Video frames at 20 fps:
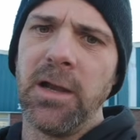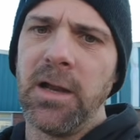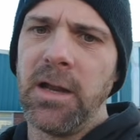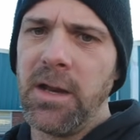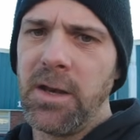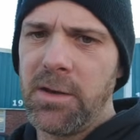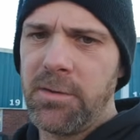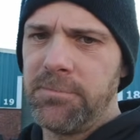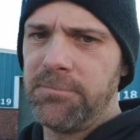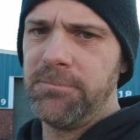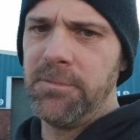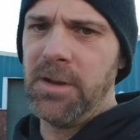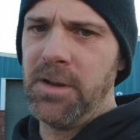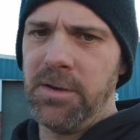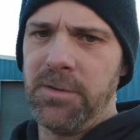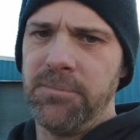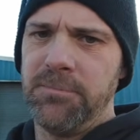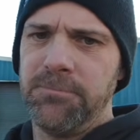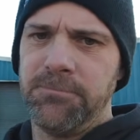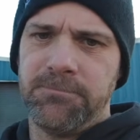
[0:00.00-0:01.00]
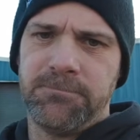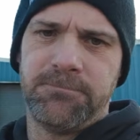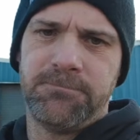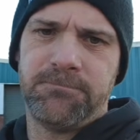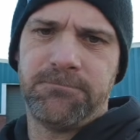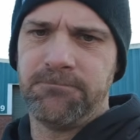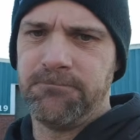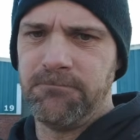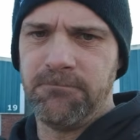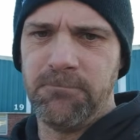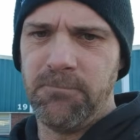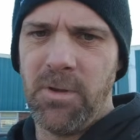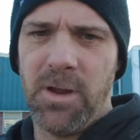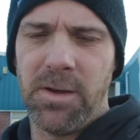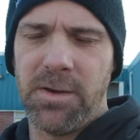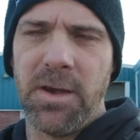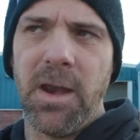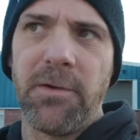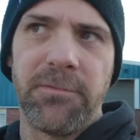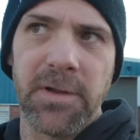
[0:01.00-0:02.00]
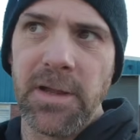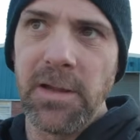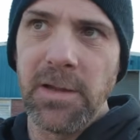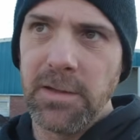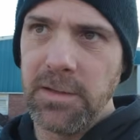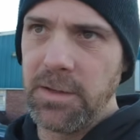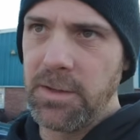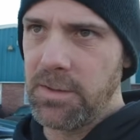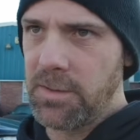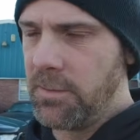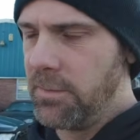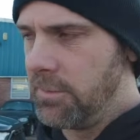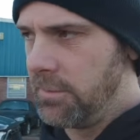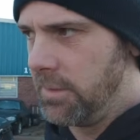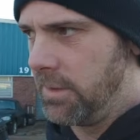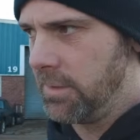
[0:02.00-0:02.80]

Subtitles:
it's nothing. It's not